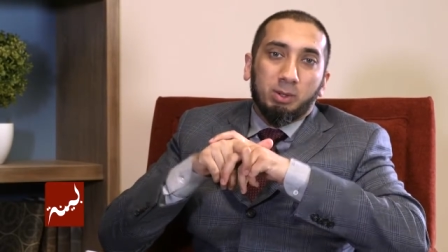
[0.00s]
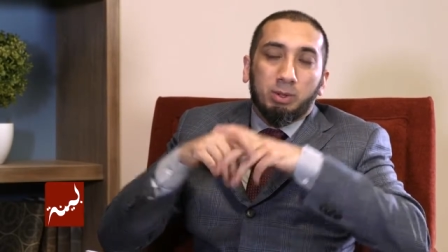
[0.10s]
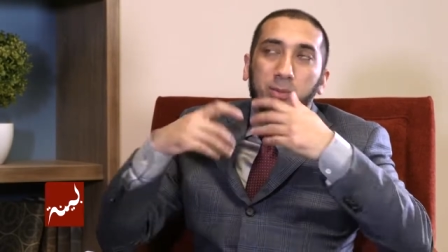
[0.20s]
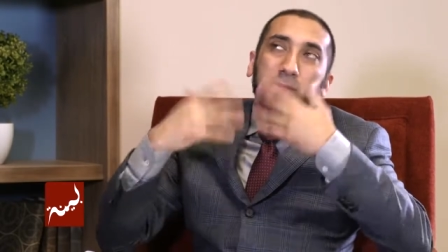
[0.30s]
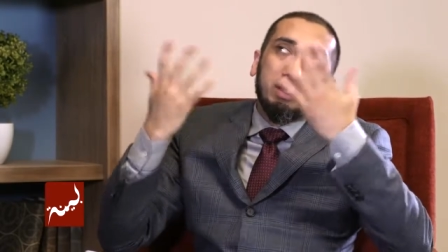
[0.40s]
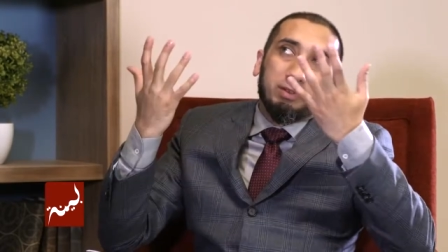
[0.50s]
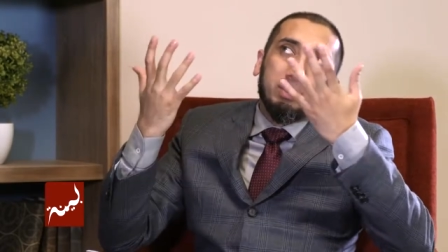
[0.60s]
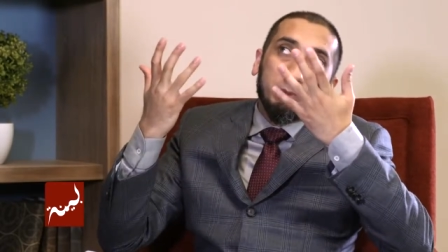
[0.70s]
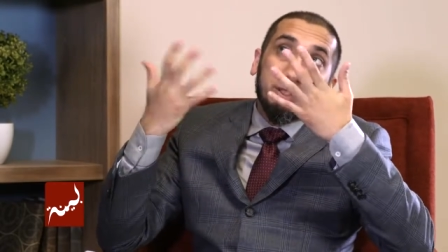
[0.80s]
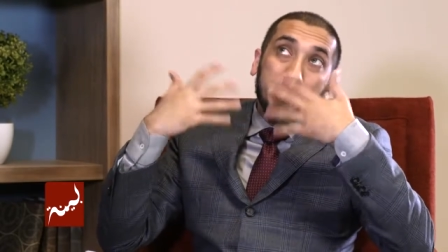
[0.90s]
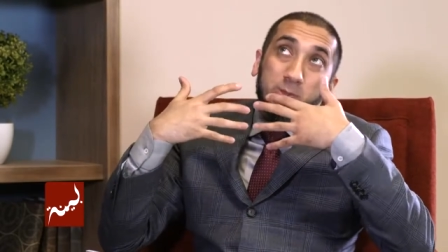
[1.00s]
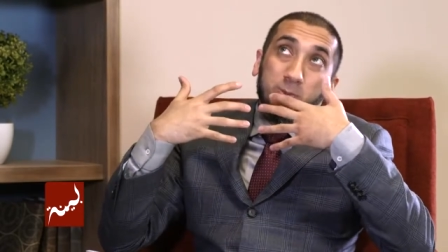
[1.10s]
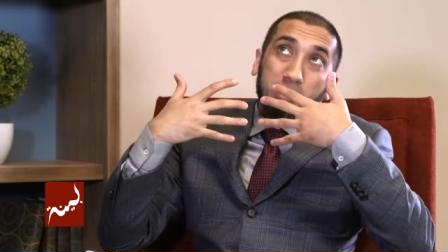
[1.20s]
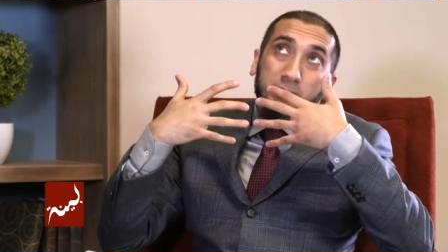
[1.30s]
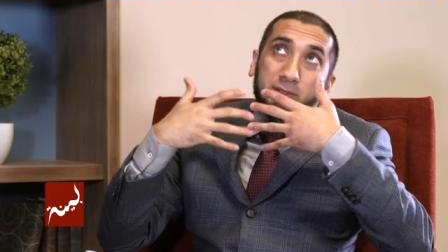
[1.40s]
When the believer, when the
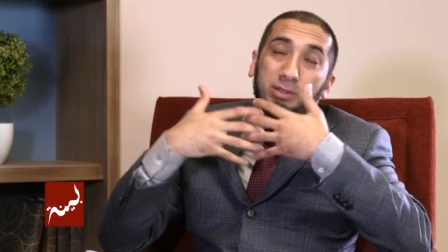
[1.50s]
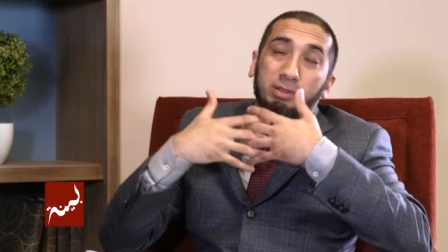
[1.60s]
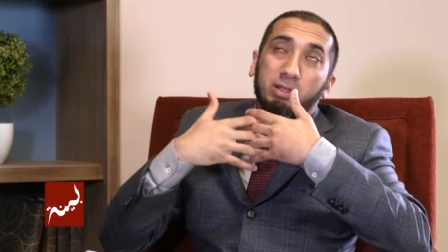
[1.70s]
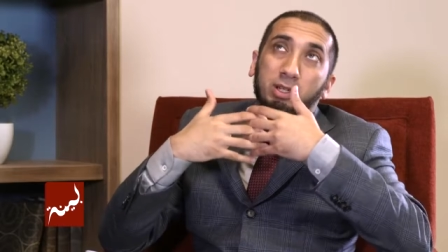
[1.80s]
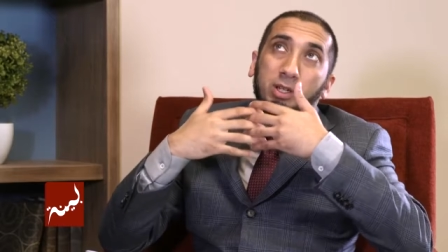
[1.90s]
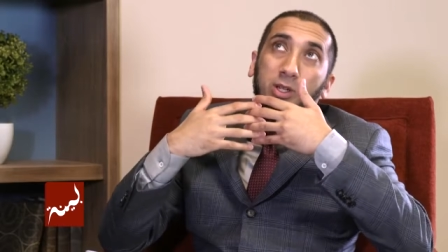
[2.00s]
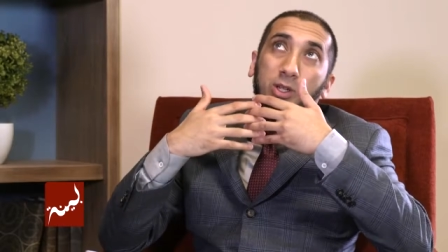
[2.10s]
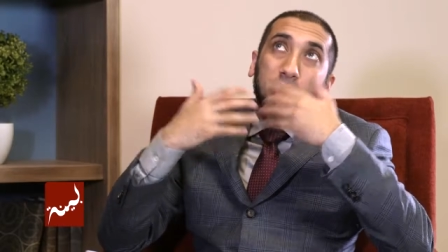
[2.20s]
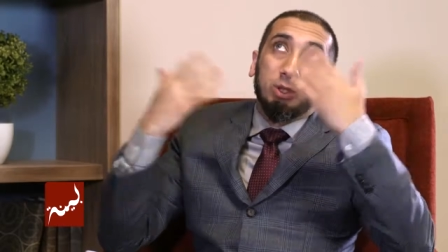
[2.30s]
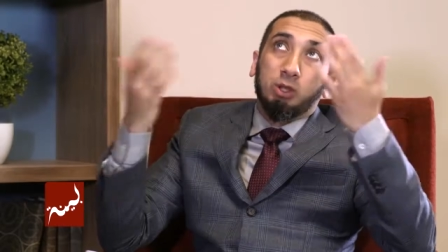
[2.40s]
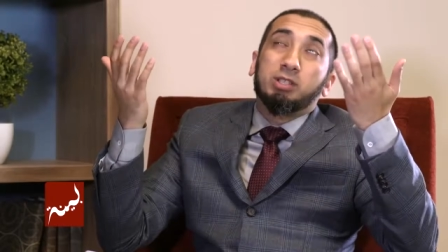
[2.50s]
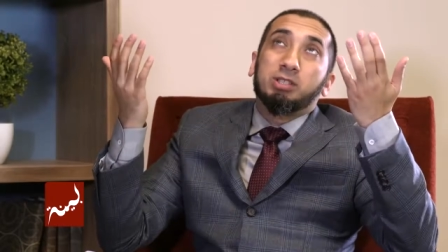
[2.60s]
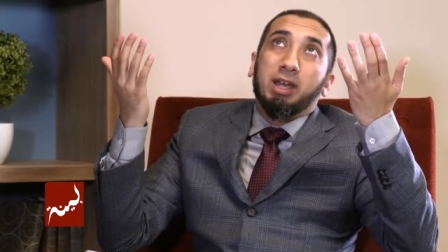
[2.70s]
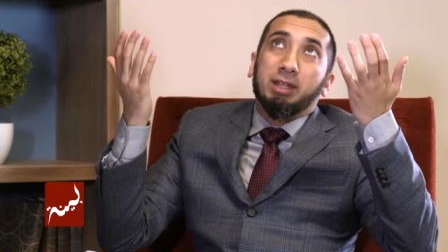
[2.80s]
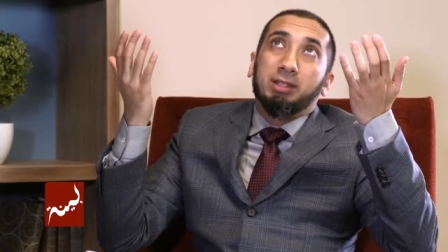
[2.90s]
disbeliever
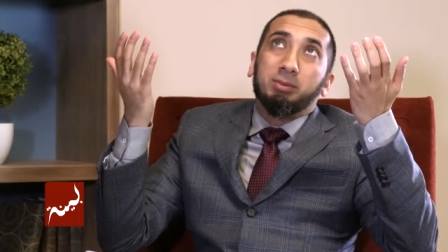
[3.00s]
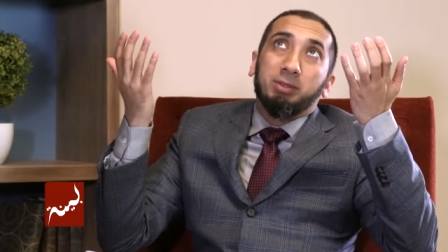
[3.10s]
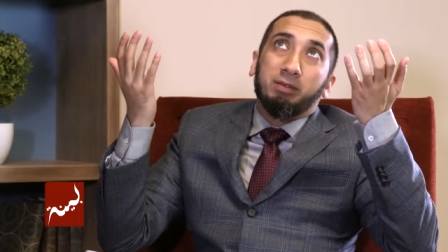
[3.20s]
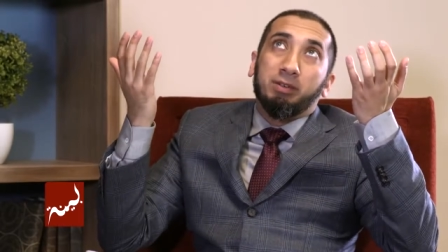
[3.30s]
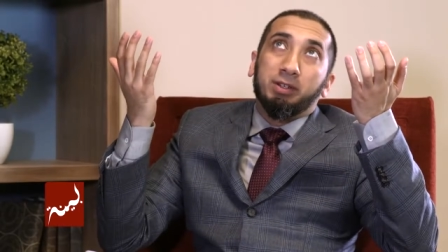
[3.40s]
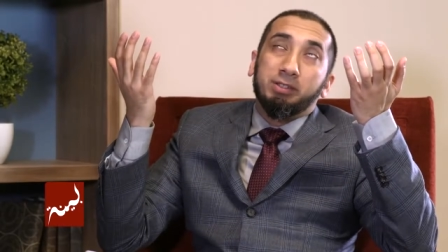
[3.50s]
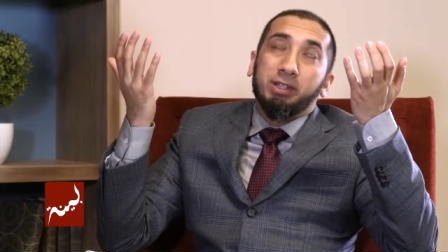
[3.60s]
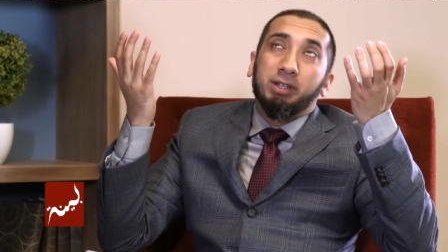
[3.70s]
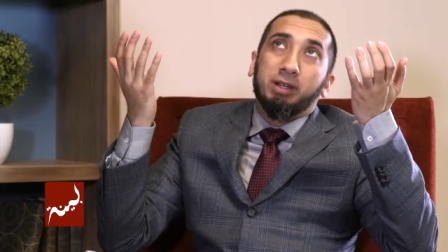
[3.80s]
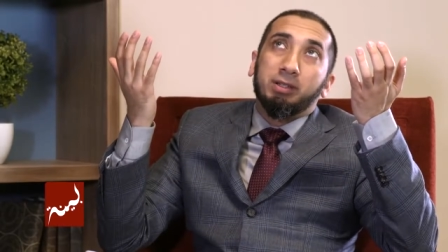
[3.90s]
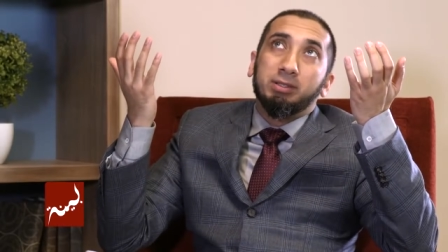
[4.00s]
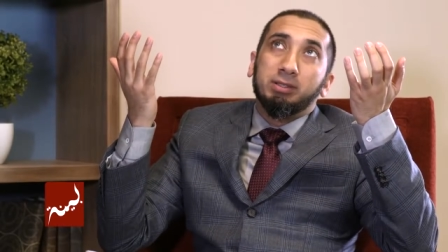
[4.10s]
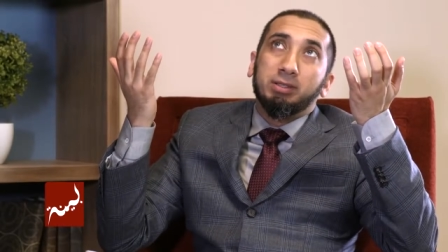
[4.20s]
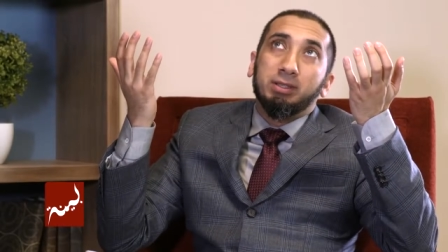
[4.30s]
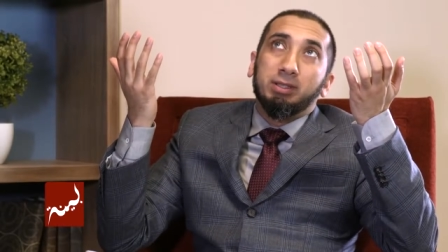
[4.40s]
looks at the believer in Jannah,
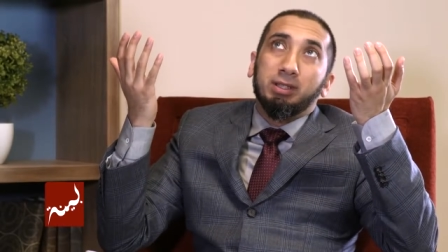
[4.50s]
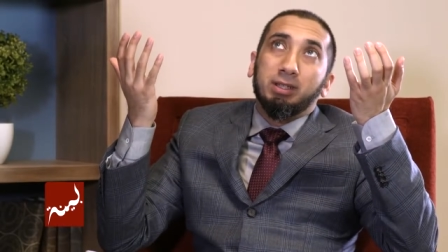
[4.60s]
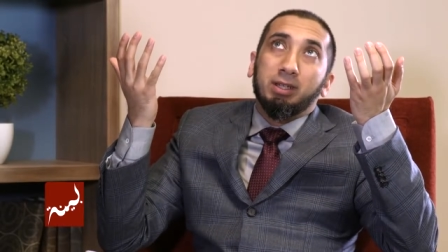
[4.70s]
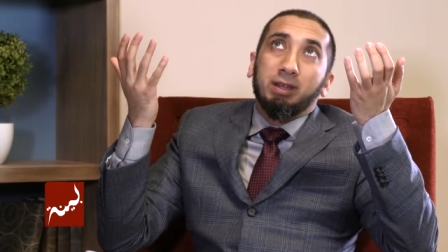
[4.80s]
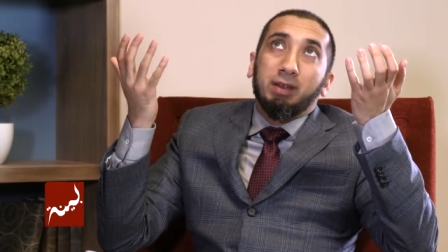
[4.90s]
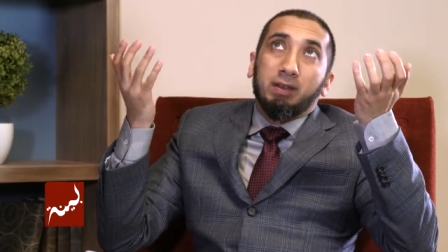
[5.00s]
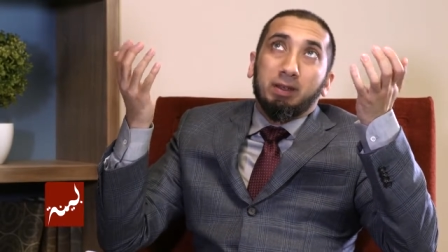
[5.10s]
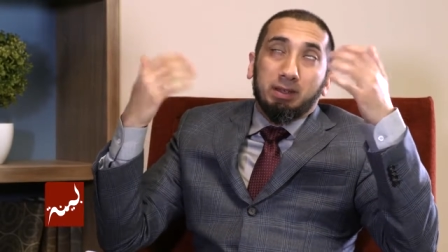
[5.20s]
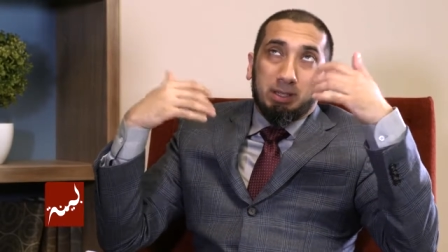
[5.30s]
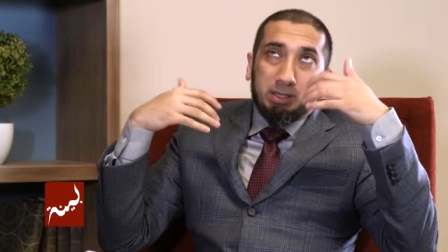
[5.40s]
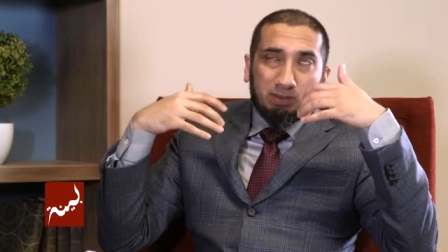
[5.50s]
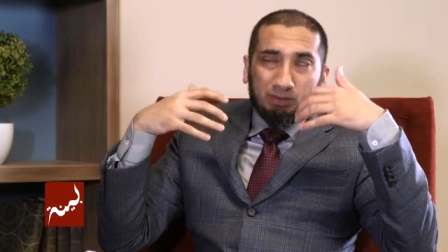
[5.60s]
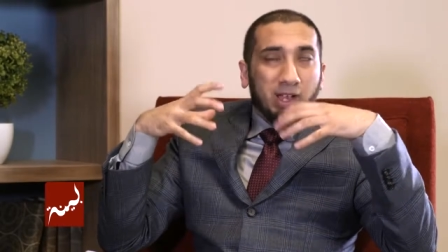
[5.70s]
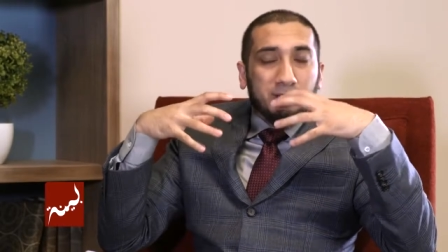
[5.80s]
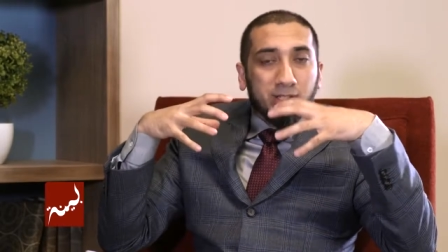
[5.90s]
his
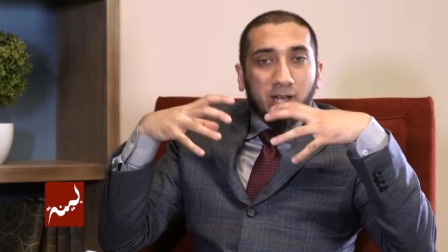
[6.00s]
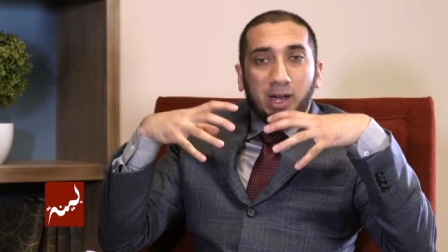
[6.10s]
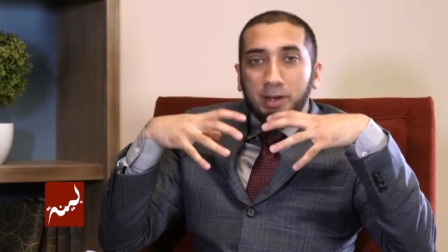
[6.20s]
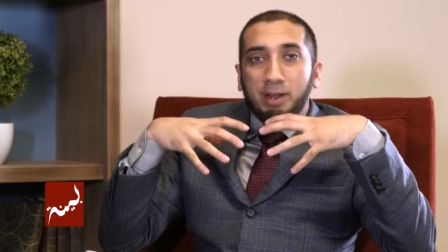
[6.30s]
fire is hot